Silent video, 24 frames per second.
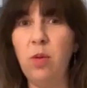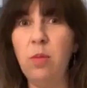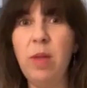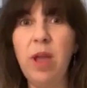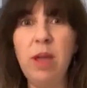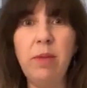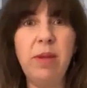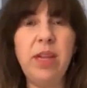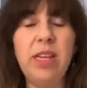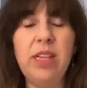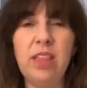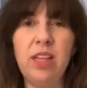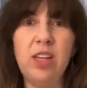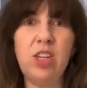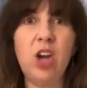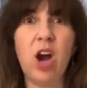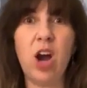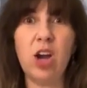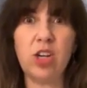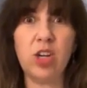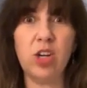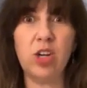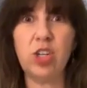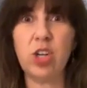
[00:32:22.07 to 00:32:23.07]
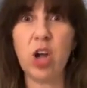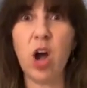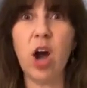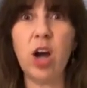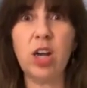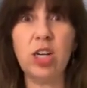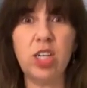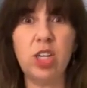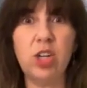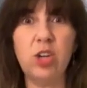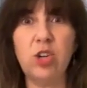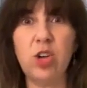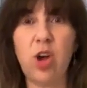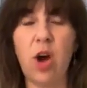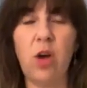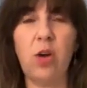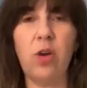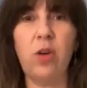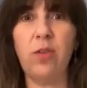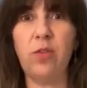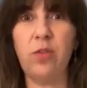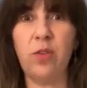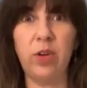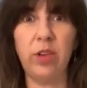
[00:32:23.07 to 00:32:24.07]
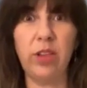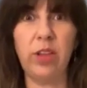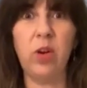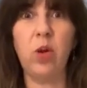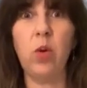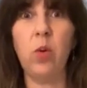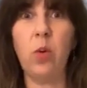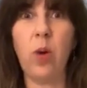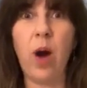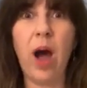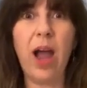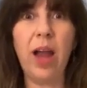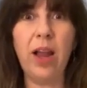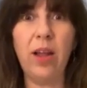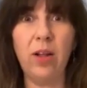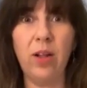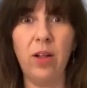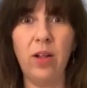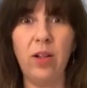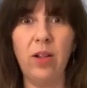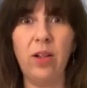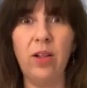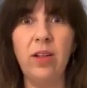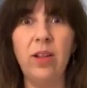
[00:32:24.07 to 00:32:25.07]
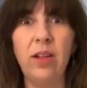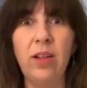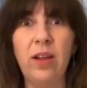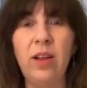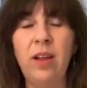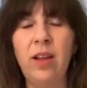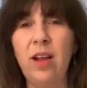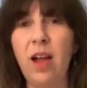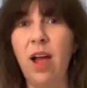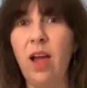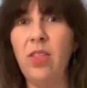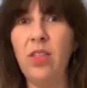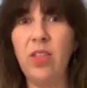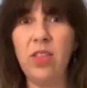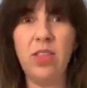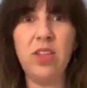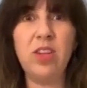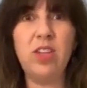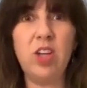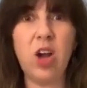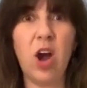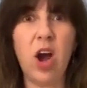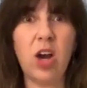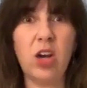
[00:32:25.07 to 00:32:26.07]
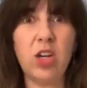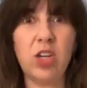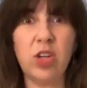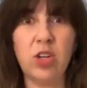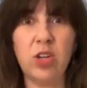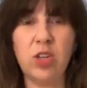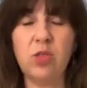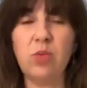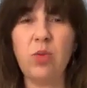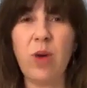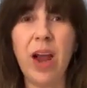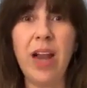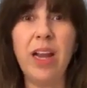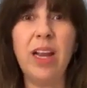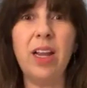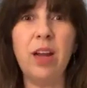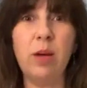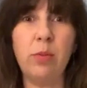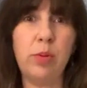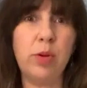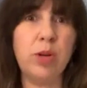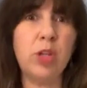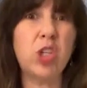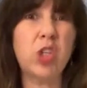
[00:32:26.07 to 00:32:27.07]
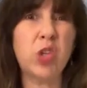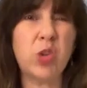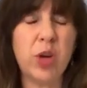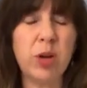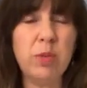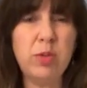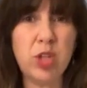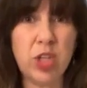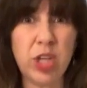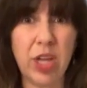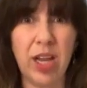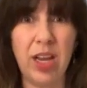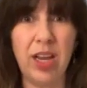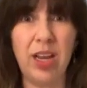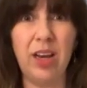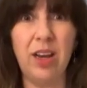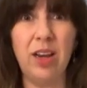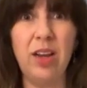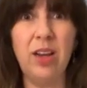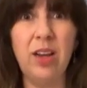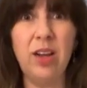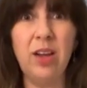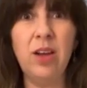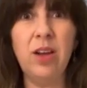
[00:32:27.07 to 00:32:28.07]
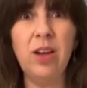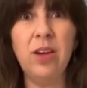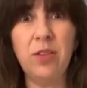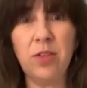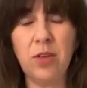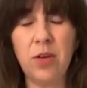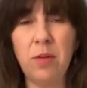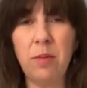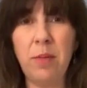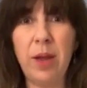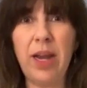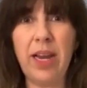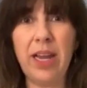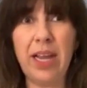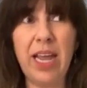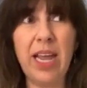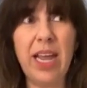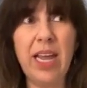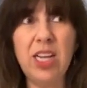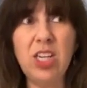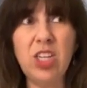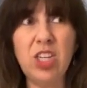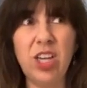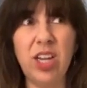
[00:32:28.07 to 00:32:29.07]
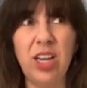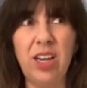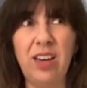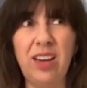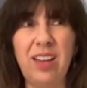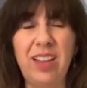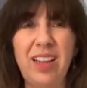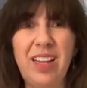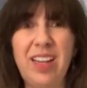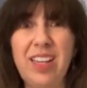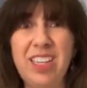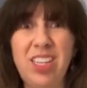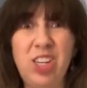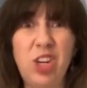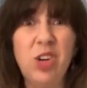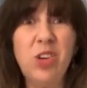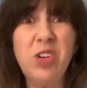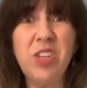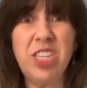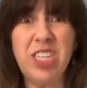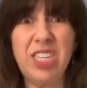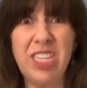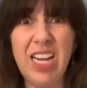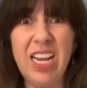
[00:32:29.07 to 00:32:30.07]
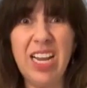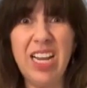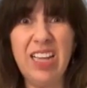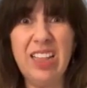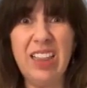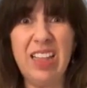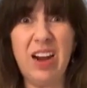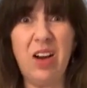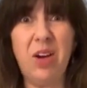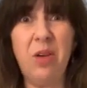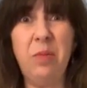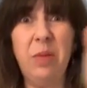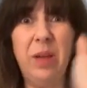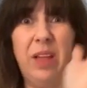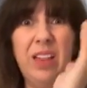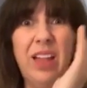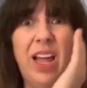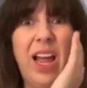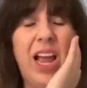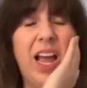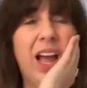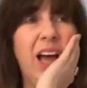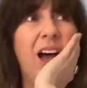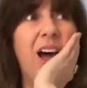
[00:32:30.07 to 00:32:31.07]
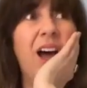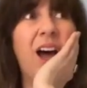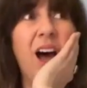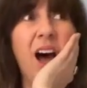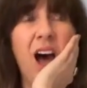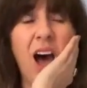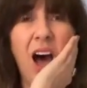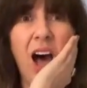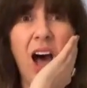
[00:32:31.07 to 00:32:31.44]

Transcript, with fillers: you know, maybe the doctor talked to your daughter for a little while and then the doctor's writing a prescription for medication. And then you're sitting there being like,